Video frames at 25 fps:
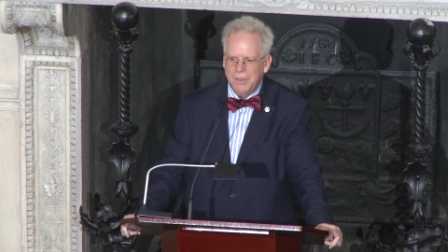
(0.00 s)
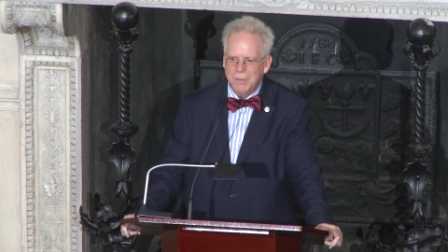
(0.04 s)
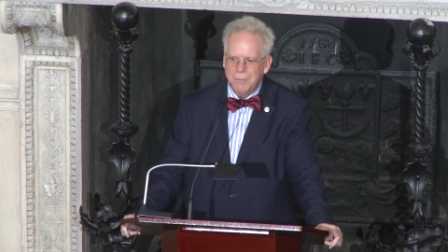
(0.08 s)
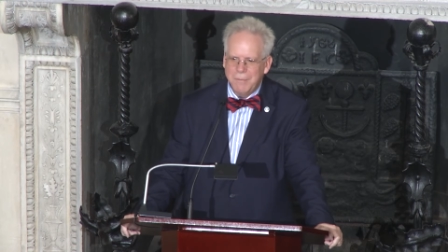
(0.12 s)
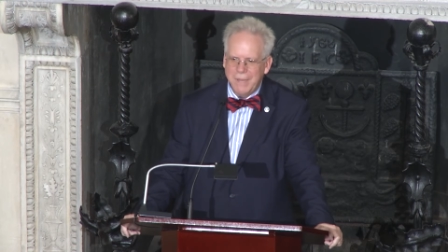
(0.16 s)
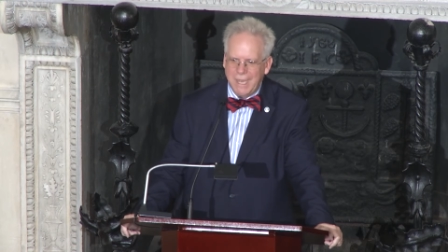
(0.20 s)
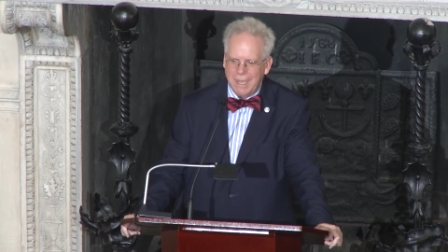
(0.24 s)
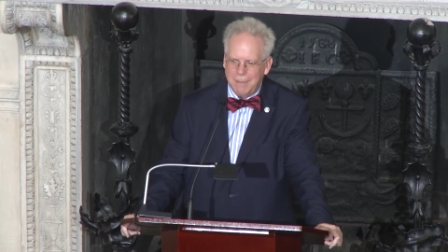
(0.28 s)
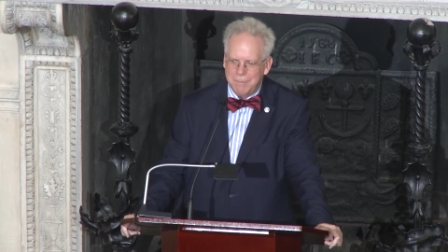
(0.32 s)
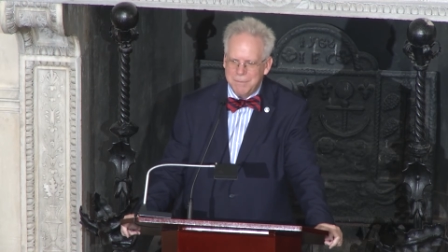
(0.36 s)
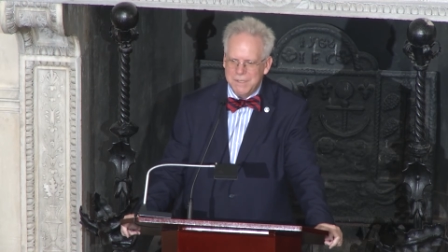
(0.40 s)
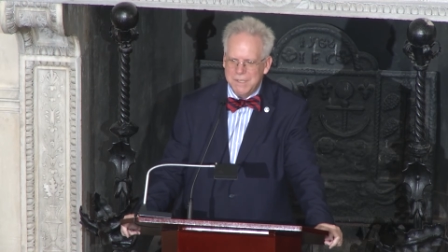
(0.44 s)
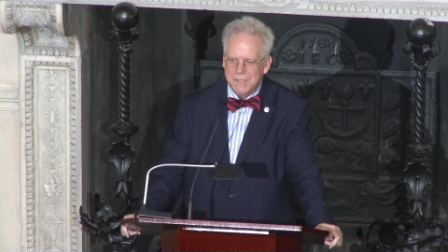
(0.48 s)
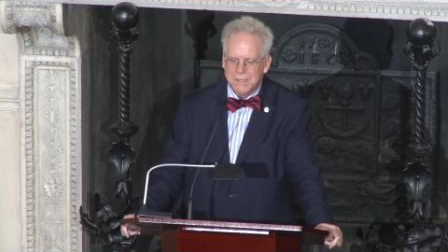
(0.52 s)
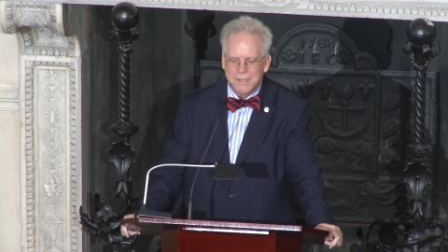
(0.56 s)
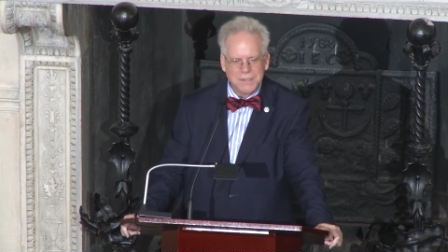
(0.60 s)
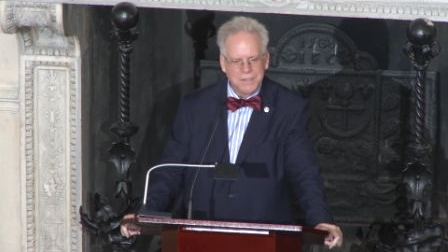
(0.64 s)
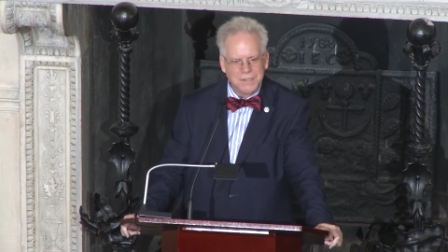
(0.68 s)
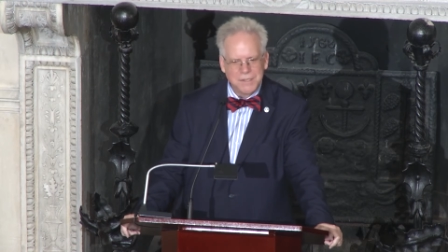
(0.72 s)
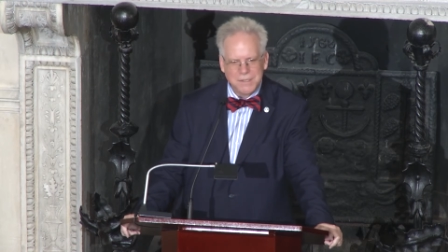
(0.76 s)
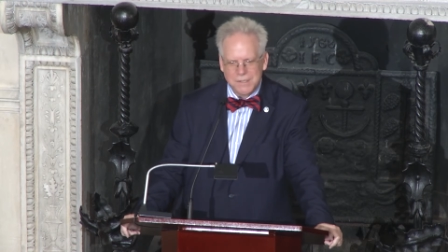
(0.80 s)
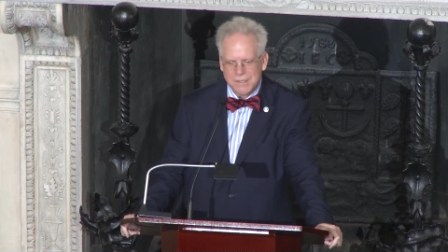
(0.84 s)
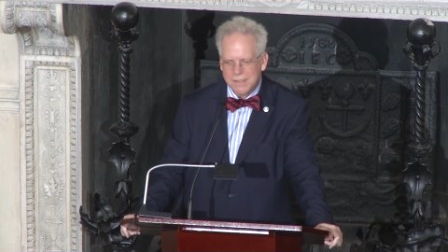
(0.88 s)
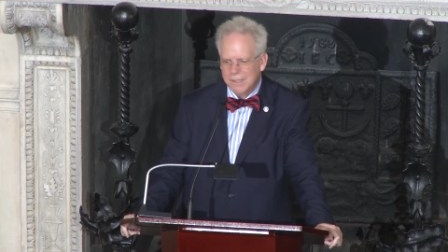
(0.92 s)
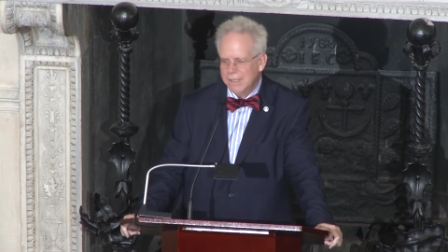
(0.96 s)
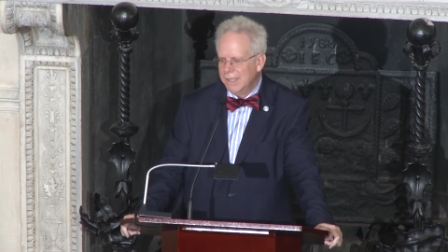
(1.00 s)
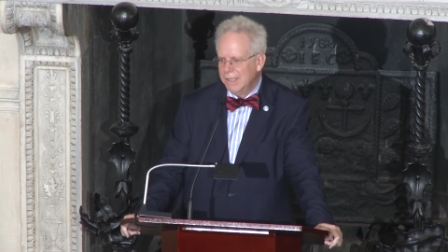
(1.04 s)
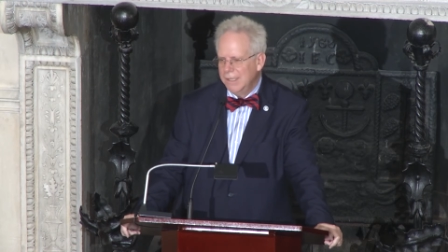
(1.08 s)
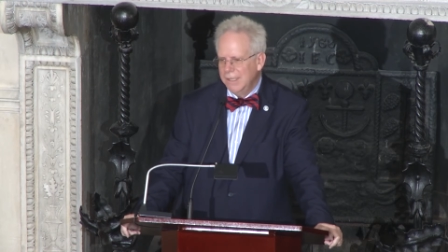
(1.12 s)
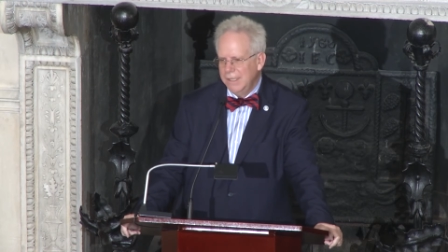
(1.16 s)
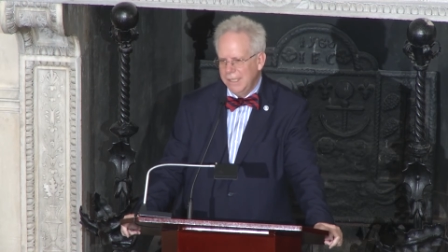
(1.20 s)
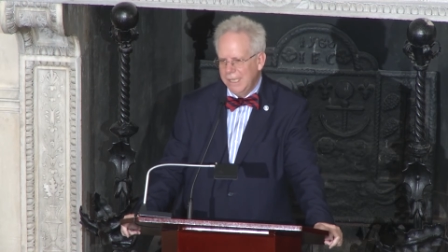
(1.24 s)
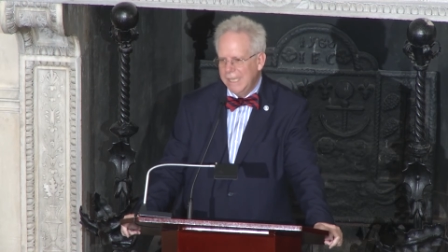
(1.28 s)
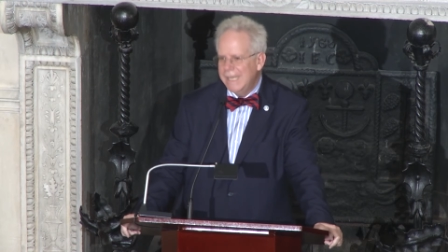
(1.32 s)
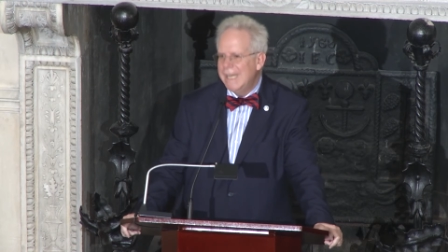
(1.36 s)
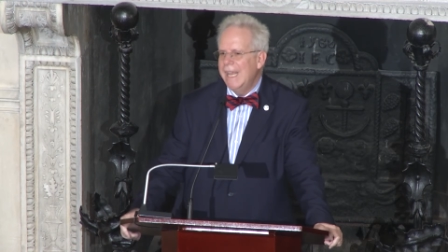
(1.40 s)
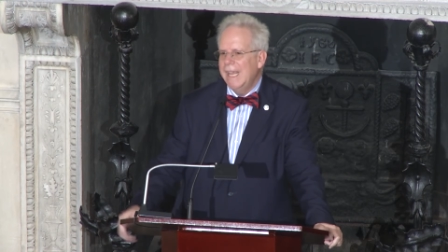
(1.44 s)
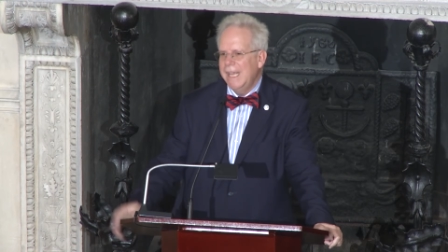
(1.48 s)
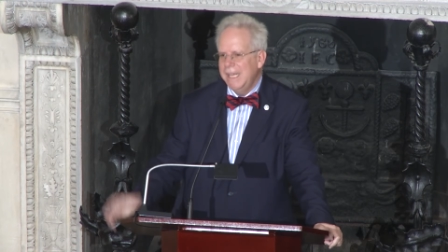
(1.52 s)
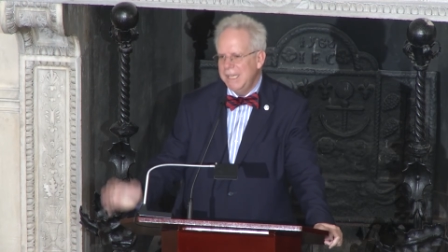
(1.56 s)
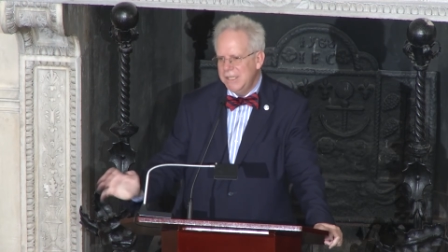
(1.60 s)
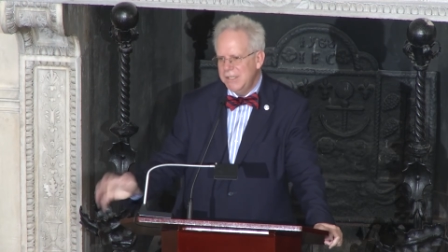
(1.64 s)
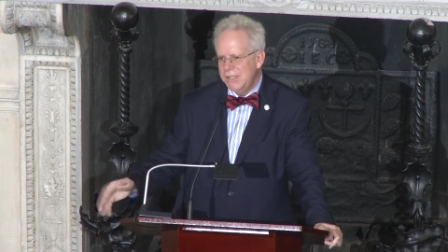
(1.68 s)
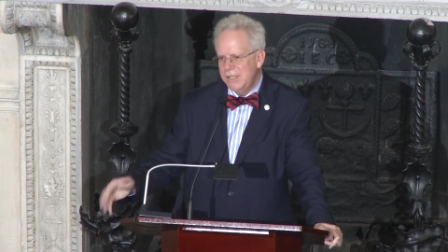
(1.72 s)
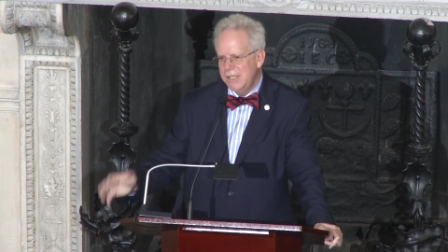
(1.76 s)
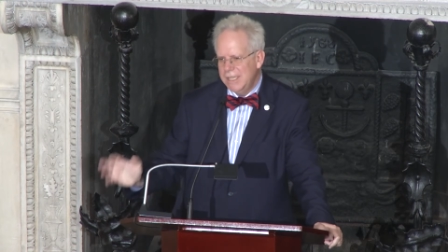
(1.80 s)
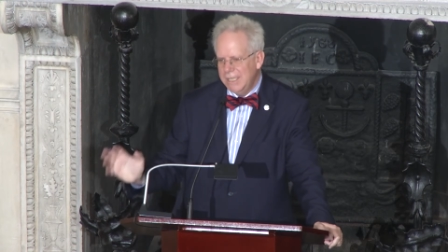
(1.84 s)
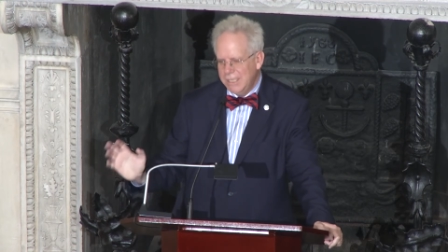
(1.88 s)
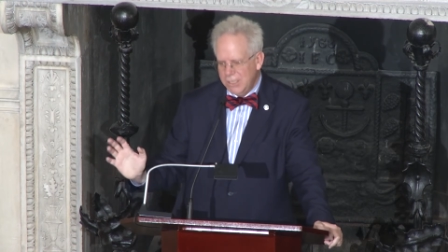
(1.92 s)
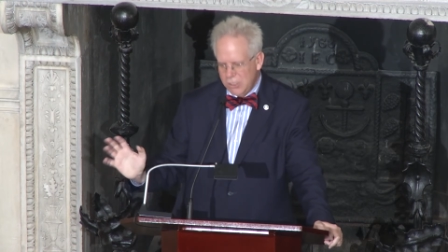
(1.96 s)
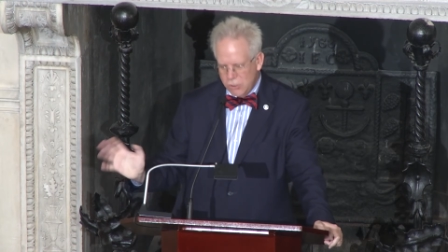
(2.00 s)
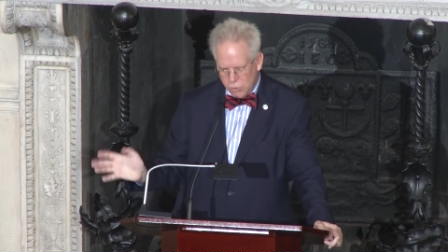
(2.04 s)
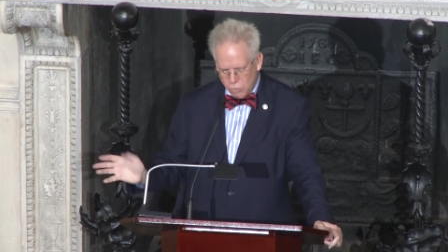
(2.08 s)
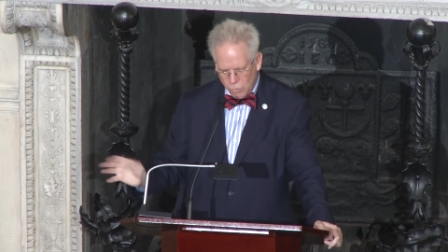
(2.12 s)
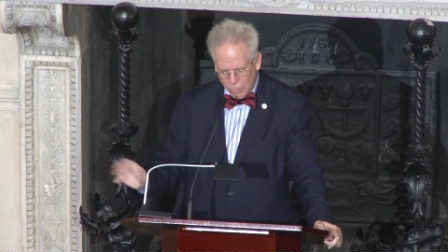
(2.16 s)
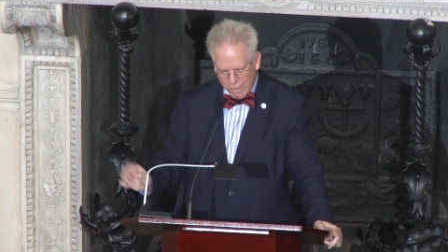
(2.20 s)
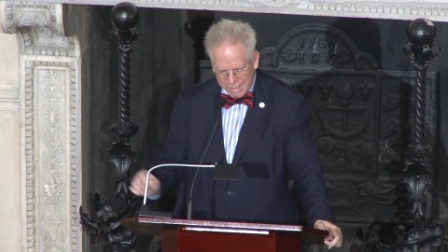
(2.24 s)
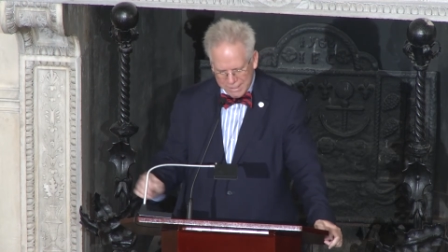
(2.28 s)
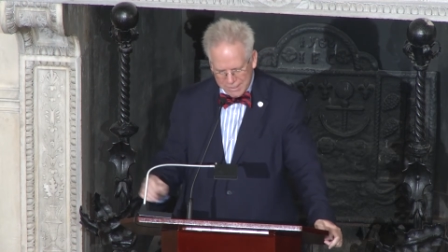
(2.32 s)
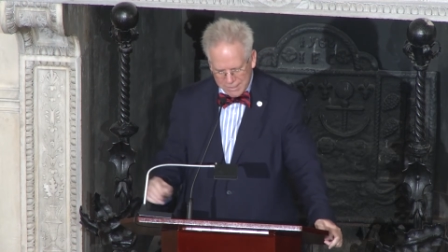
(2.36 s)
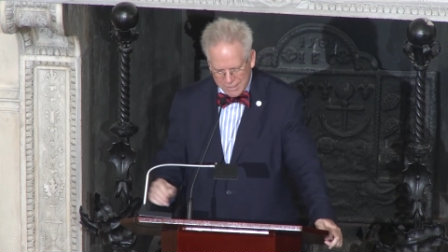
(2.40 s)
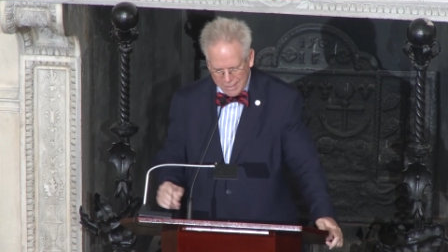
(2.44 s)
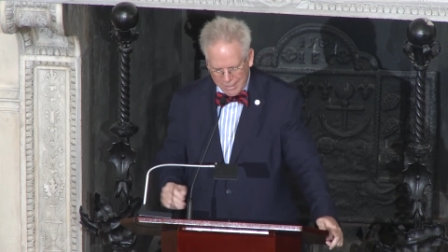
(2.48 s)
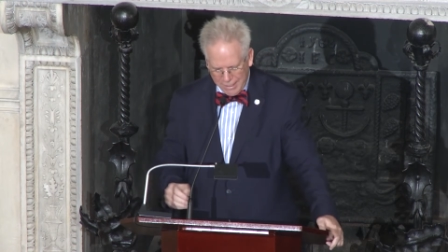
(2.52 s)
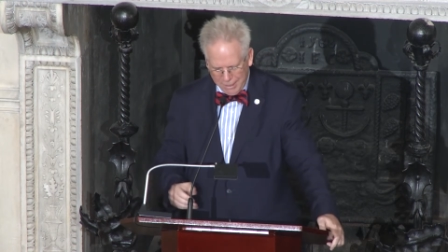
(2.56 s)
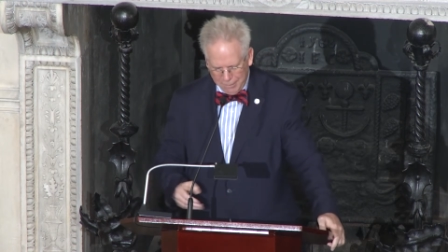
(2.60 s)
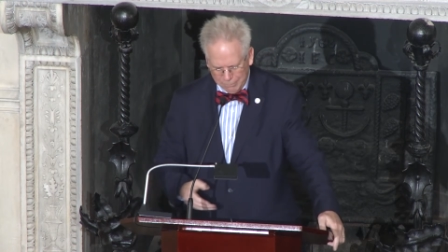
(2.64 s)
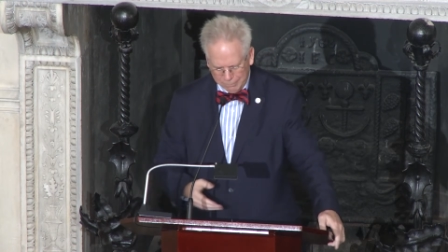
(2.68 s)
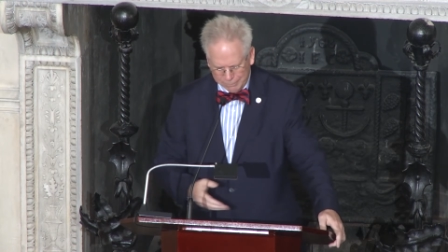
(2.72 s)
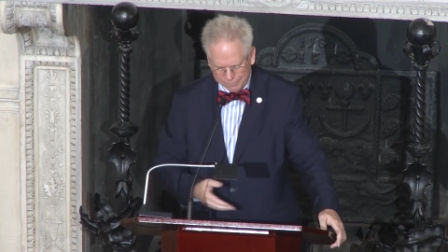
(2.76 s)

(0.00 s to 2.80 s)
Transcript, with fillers: the Baptists in 1820.